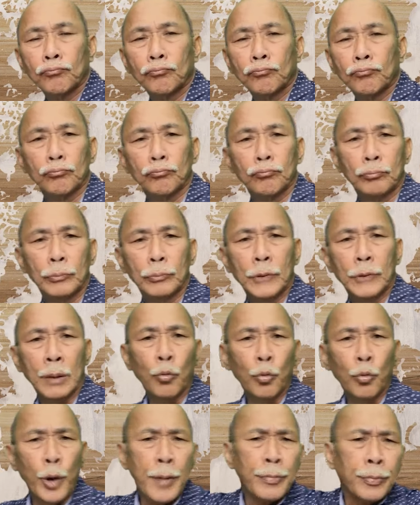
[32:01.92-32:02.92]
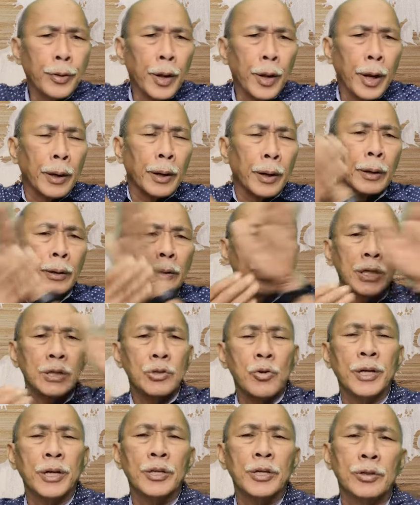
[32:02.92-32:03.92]
The weather
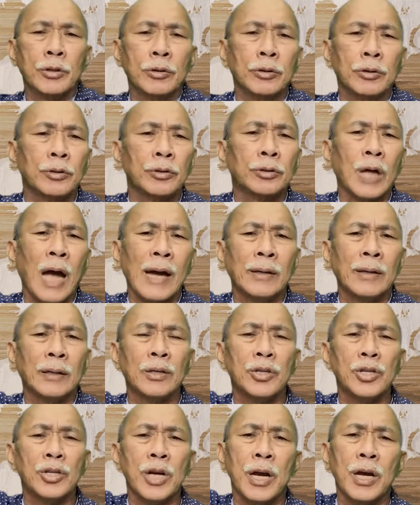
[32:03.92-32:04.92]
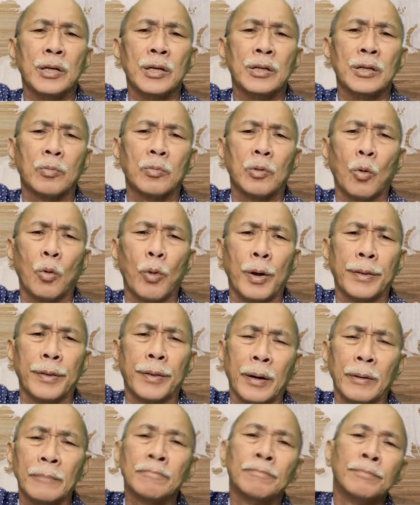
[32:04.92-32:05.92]
situation, sudden change of the
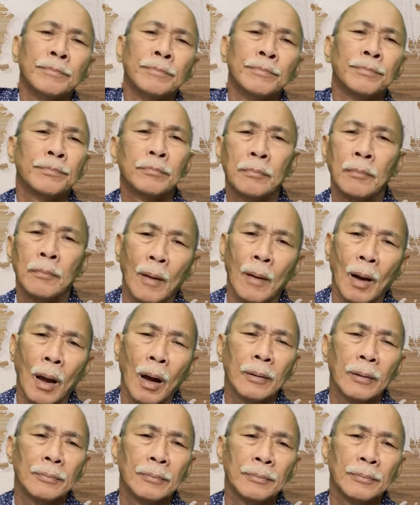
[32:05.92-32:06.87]
weather. Yeah.